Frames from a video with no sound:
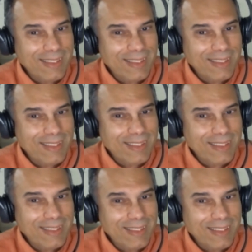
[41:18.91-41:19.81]

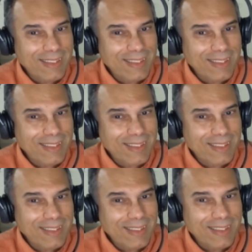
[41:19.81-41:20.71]
sometimes you look at people
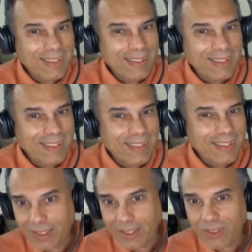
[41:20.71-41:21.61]
who are obsessed
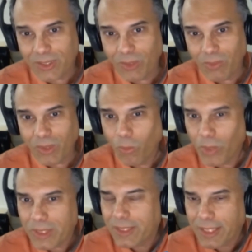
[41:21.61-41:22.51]
like this, and you wonder,
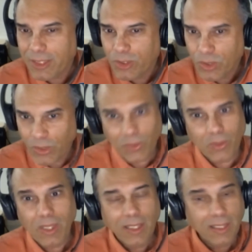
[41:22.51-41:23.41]
what did they
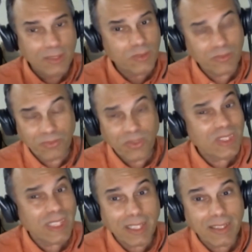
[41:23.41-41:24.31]
do? That's the
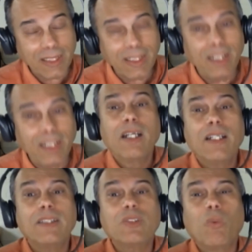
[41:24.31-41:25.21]
first thing I think,
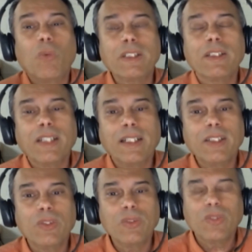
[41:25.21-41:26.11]
is what did they
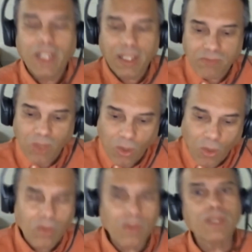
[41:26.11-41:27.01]
do to have
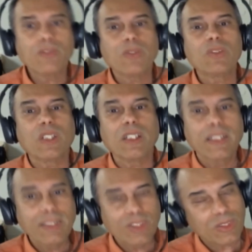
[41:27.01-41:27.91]
all of those
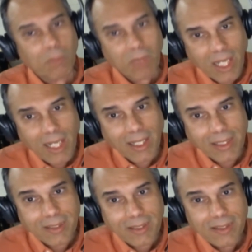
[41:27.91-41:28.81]
leeches
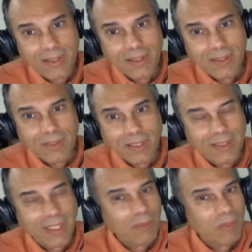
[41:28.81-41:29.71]
applied?
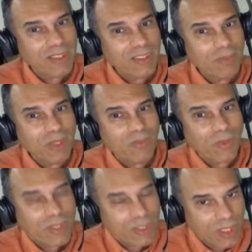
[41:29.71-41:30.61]
They must have been
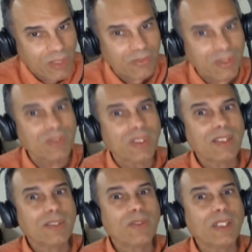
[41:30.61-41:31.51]
very selfish
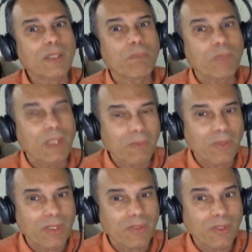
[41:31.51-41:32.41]
to get
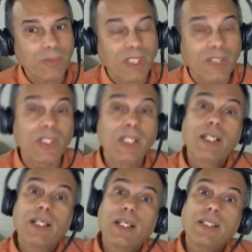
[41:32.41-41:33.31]
people unto themselves.
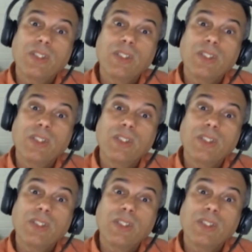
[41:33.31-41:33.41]
And